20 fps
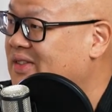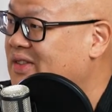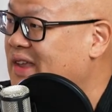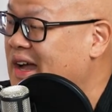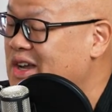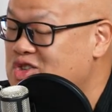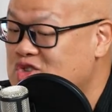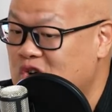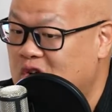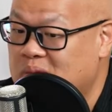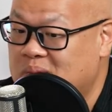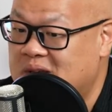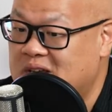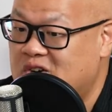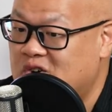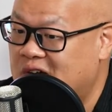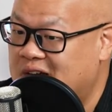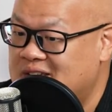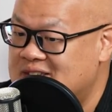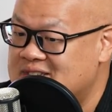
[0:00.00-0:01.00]
that drove me
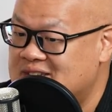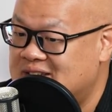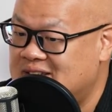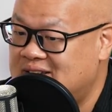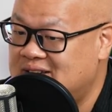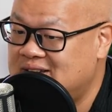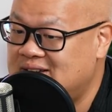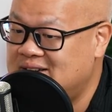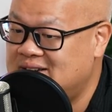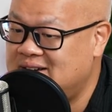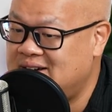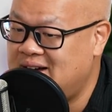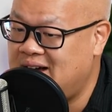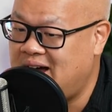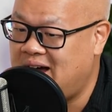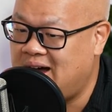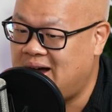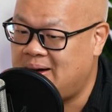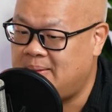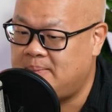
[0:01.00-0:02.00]
crazy.
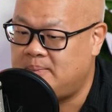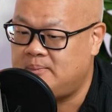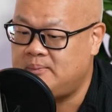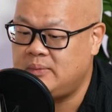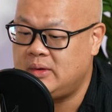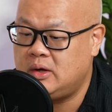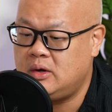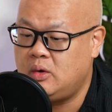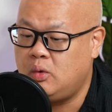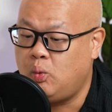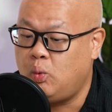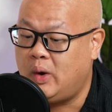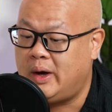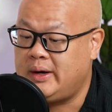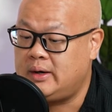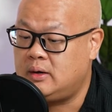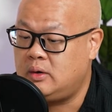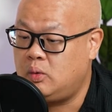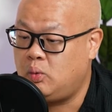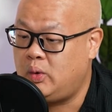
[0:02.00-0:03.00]

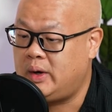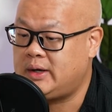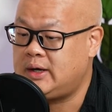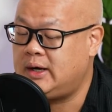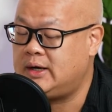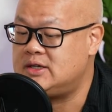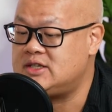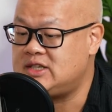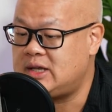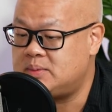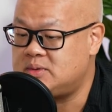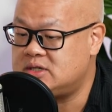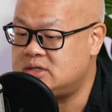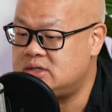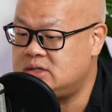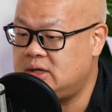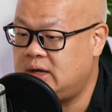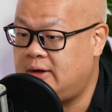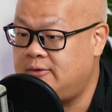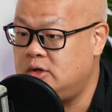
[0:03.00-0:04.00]
What kind of
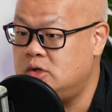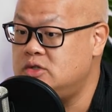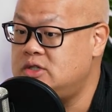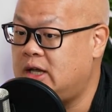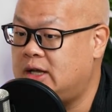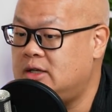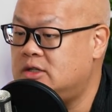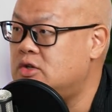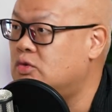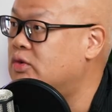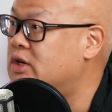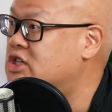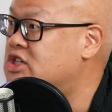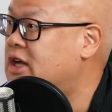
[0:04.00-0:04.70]
steps have you taken to reach